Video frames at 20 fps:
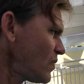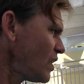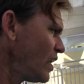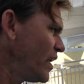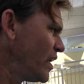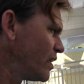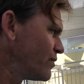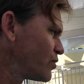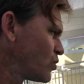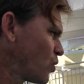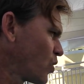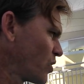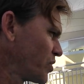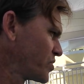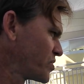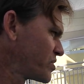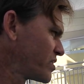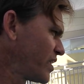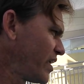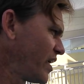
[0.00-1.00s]
of
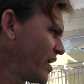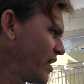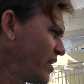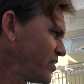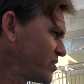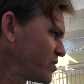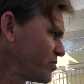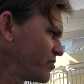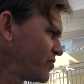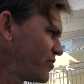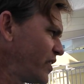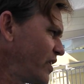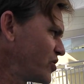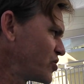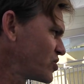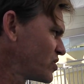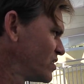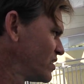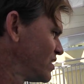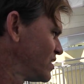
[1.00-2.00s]
course some
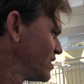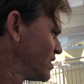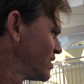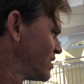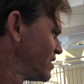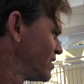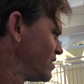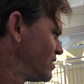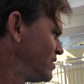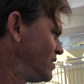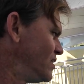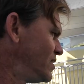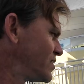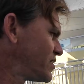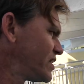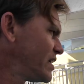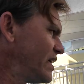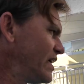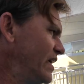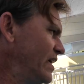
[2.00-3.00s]
fish
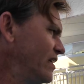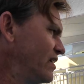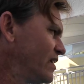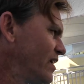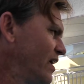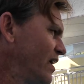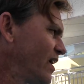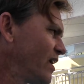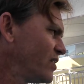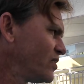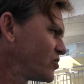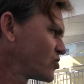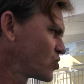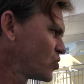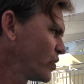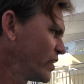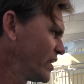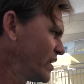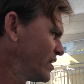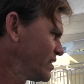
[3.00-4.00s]
to eat and
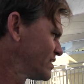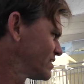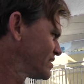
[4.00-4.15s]
squid.